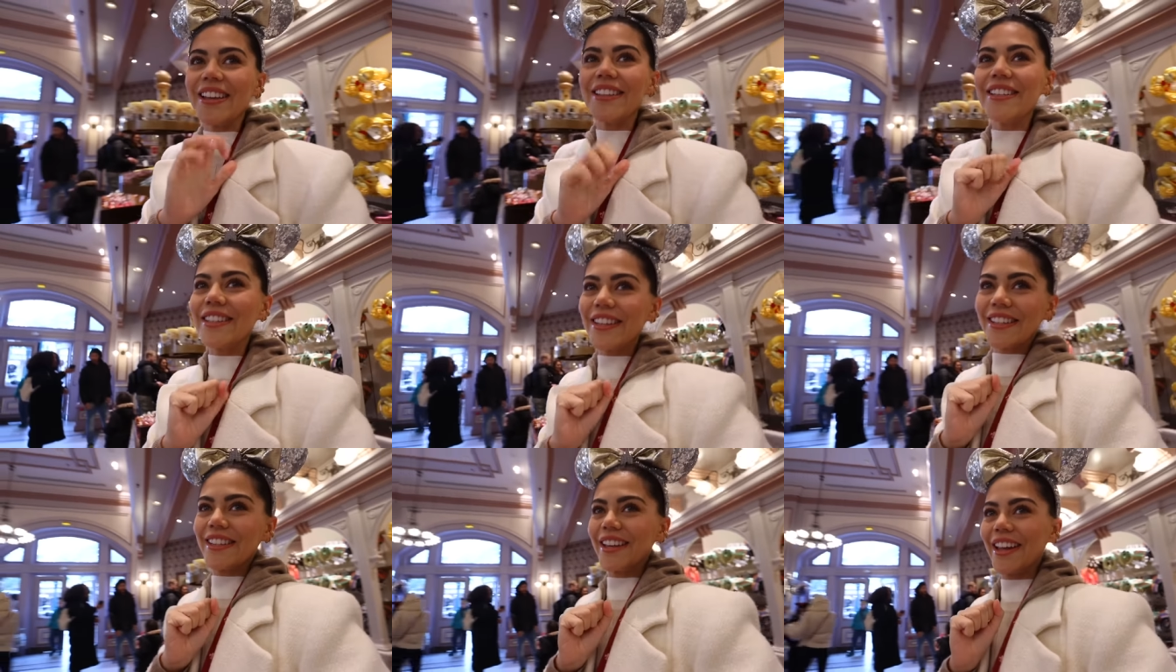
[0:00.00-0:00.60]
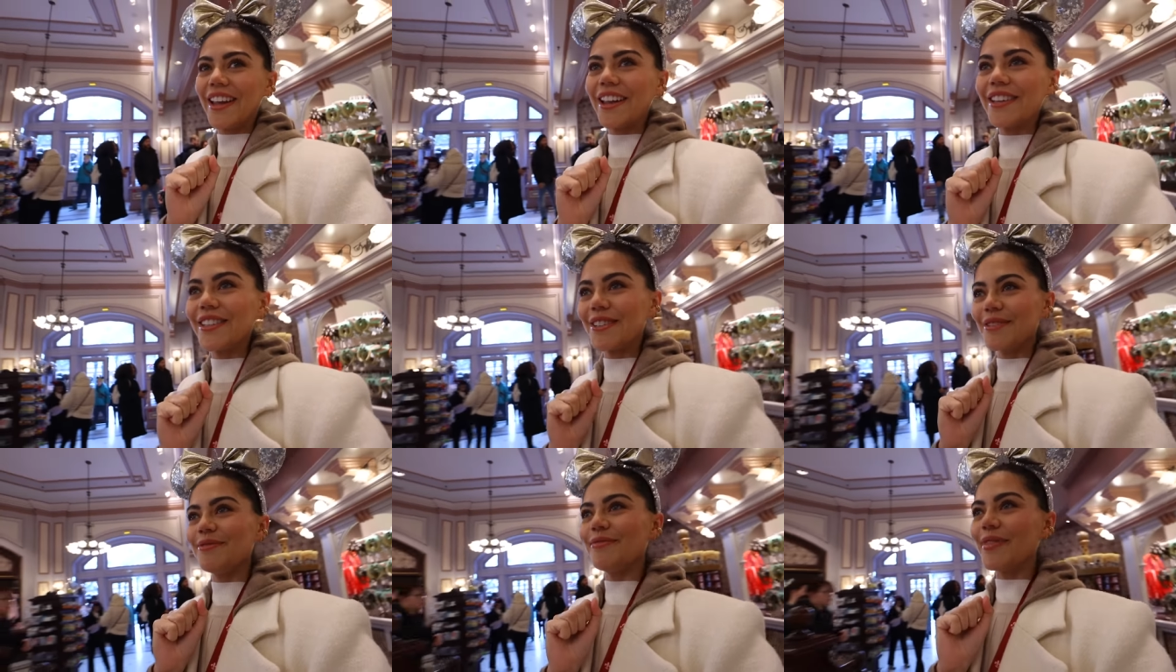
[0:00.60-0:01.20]
she doesn't need,
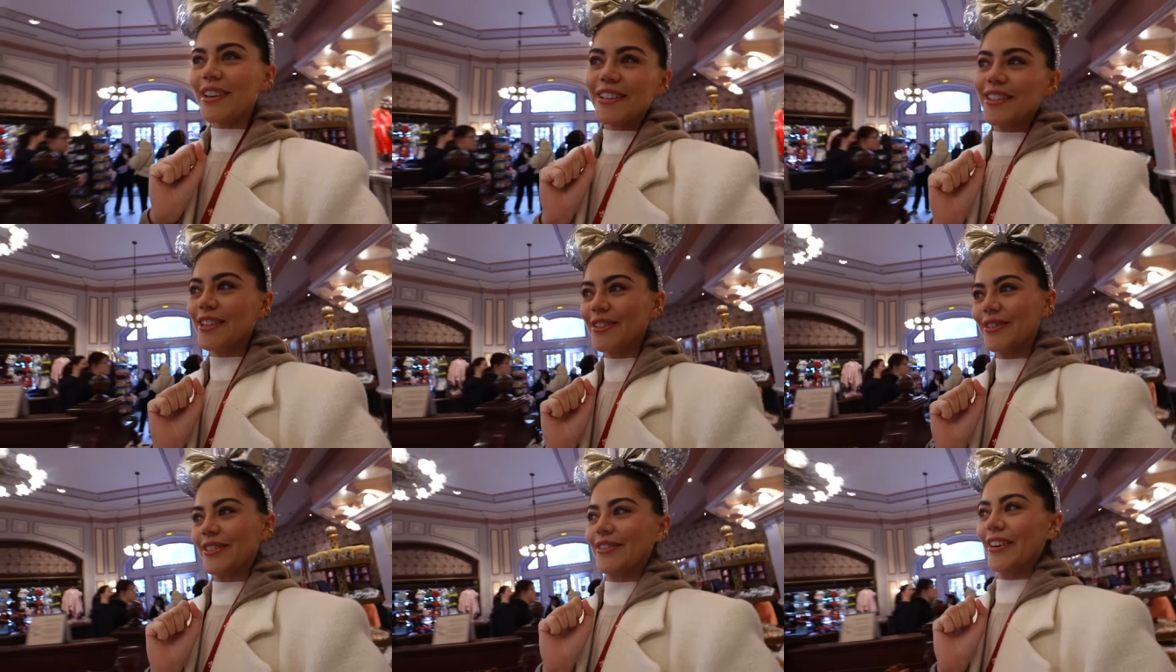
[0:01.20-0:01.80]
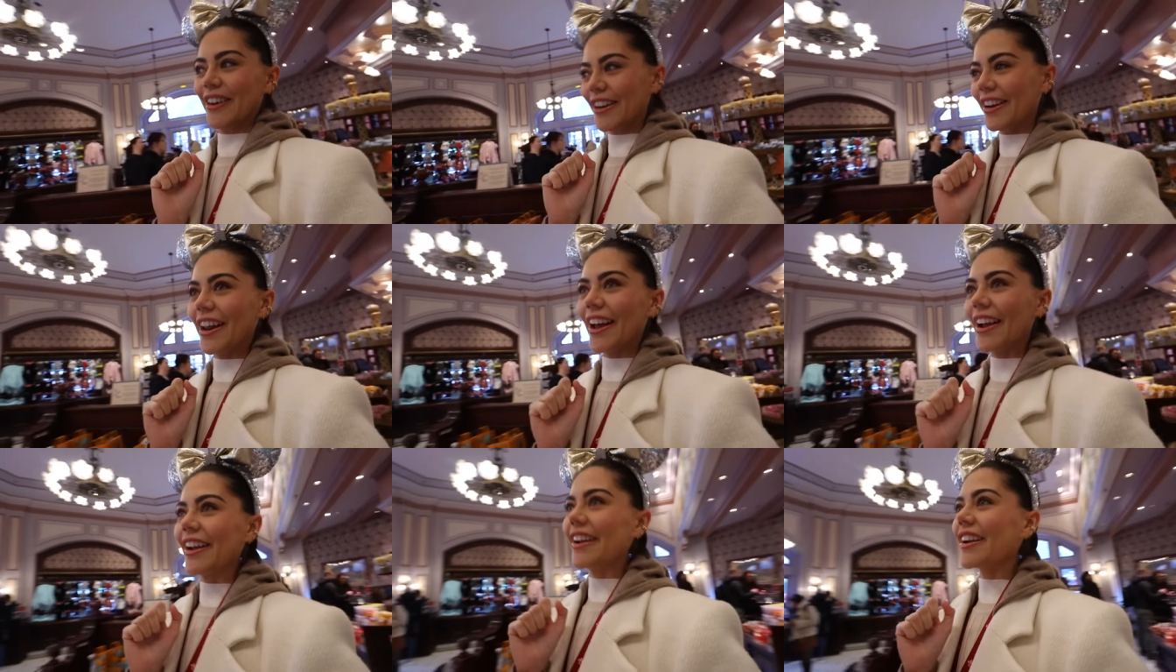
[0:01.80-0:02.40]
but she would really
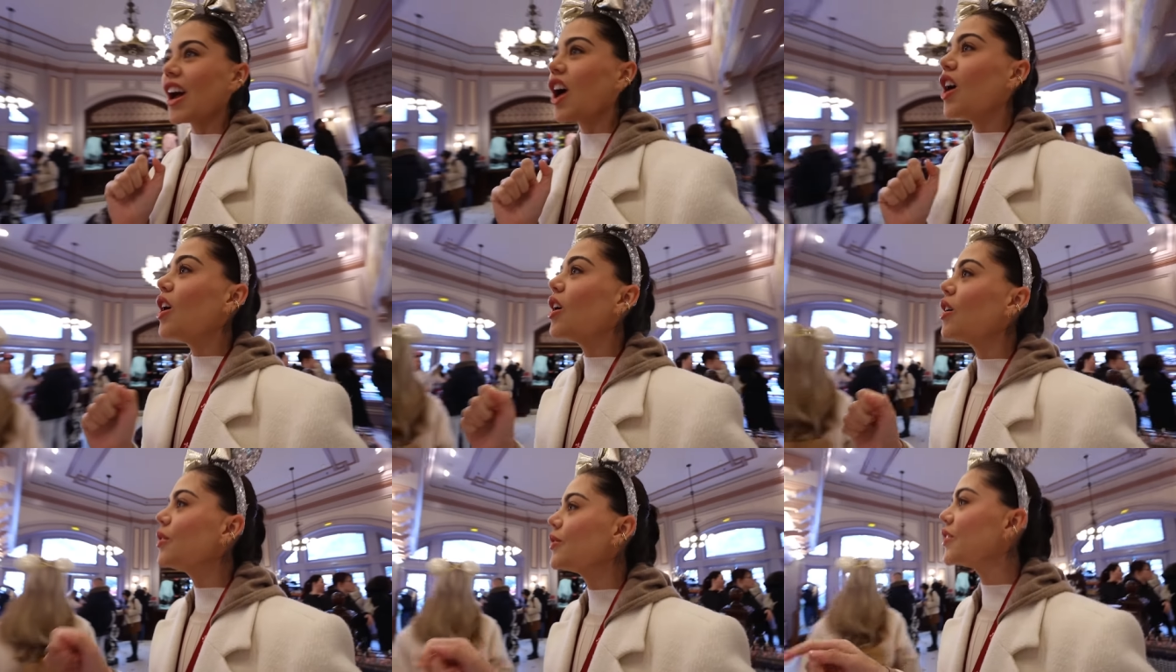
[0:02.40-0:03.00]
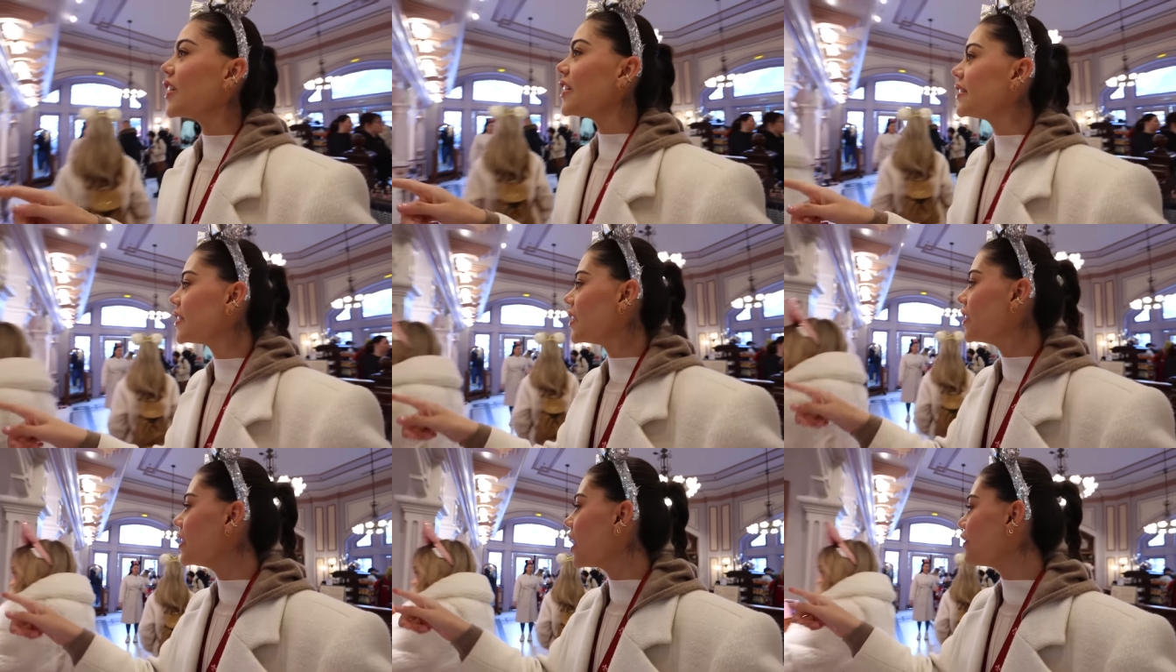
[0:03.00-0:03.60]
like. Oh, these
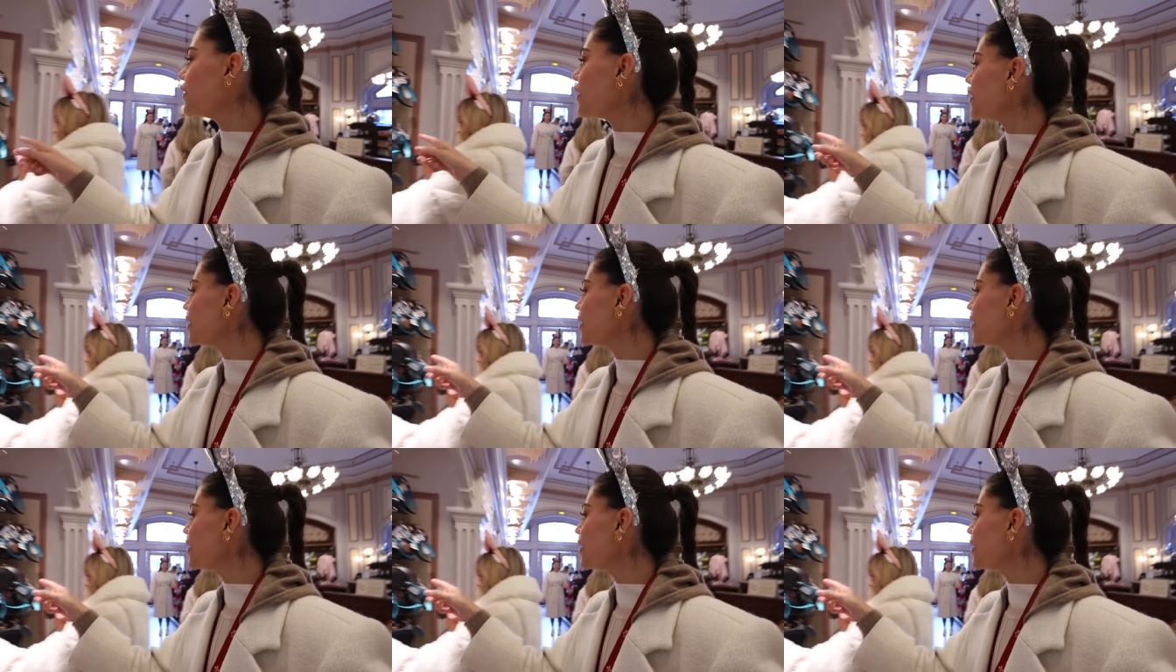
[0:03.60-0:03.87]
are lovely.